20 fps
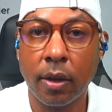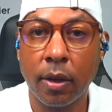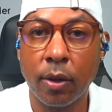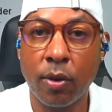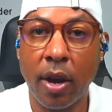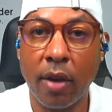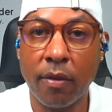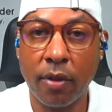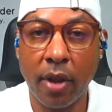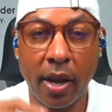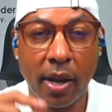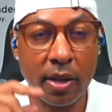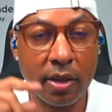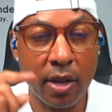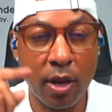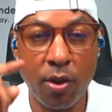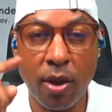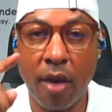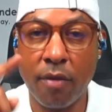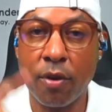You have, like I
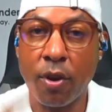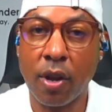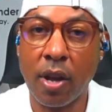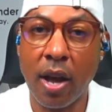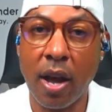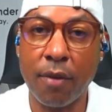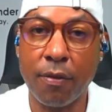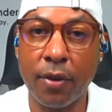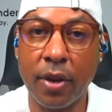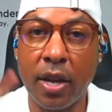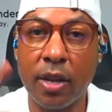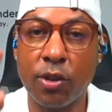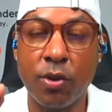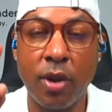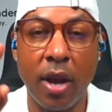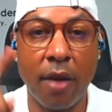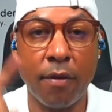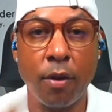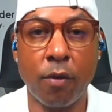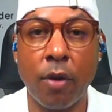said, you have your confidence,
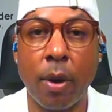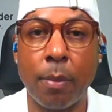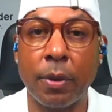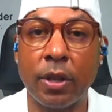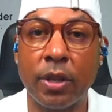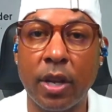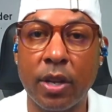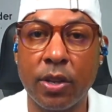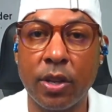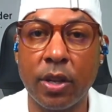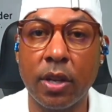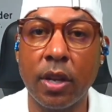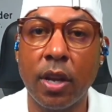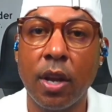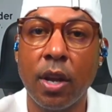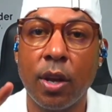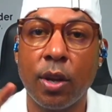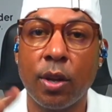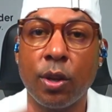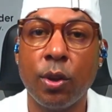you have your repetition.
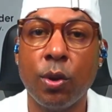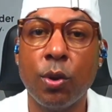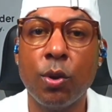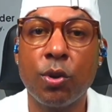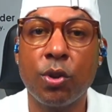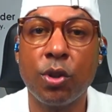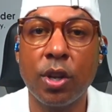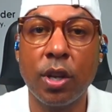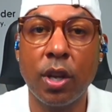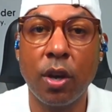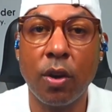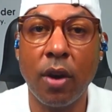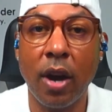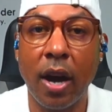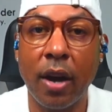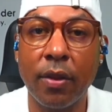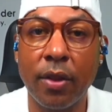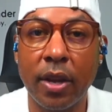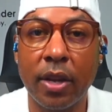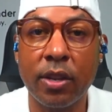You should know
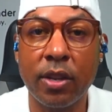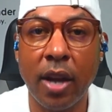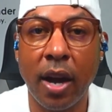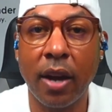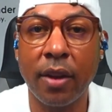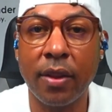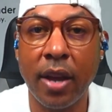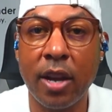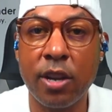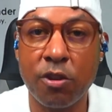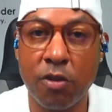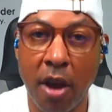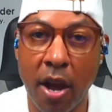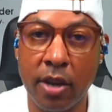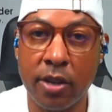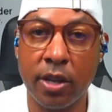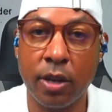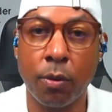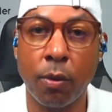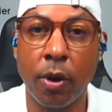how that
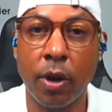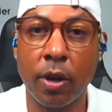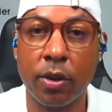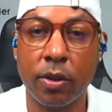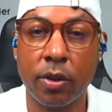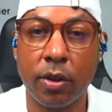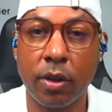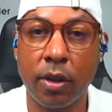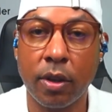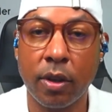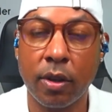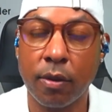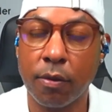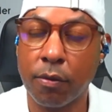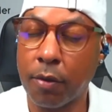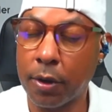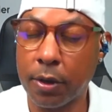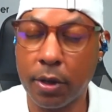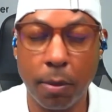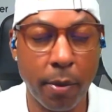strategy works,
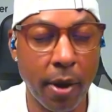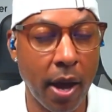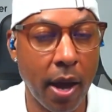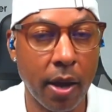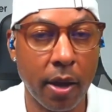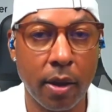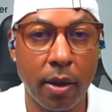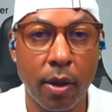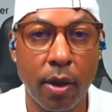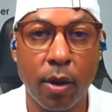front to back.